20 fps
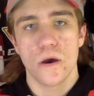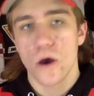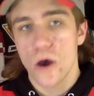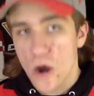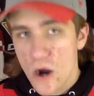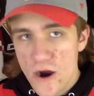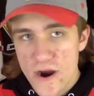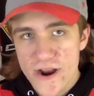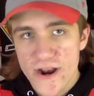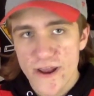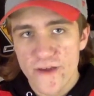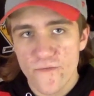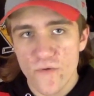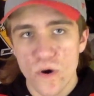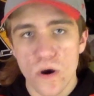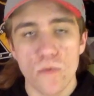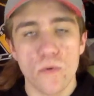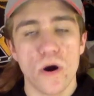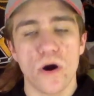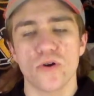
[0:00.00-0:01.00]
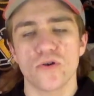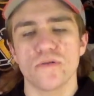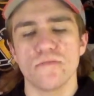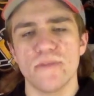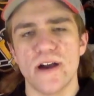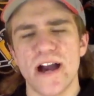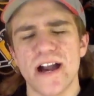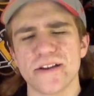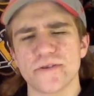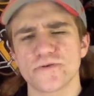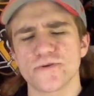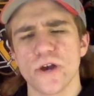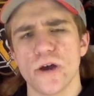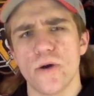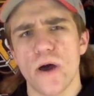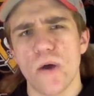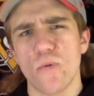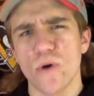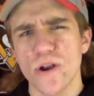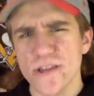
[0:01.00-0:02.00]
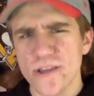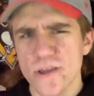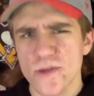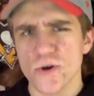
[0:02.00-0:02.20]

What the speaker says: All right, everyone, welcome back. So I wanted to